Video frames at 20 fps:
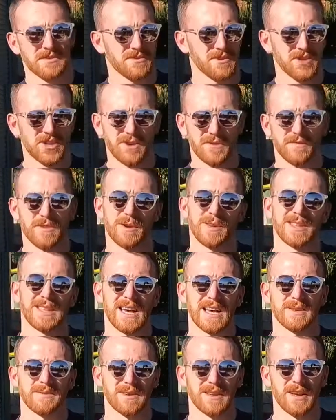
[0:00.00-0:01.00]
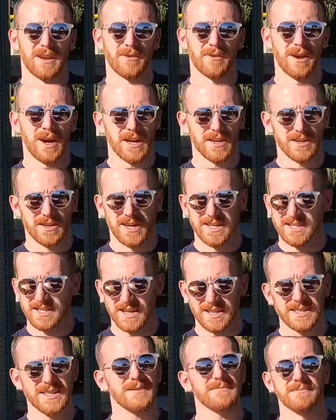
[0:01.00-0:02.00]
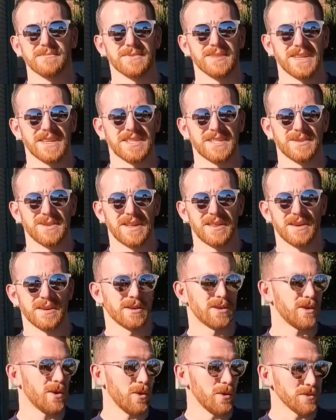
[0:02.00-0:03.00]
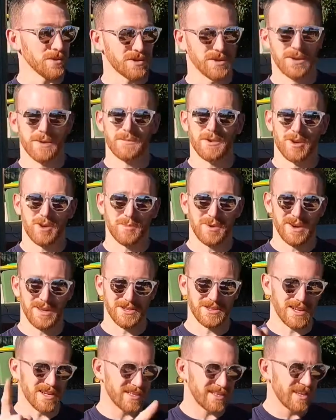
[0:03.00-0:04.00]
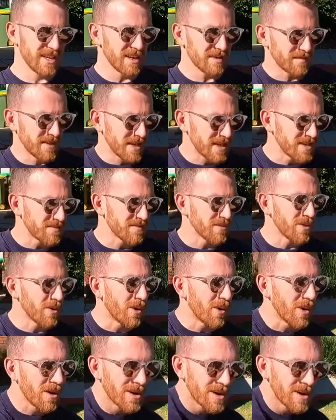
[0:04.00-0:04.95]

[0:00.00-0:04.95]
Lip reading: shoe review. Last one did alright, you guys liked it, let's do another. Also, I'm going to apologize in advance for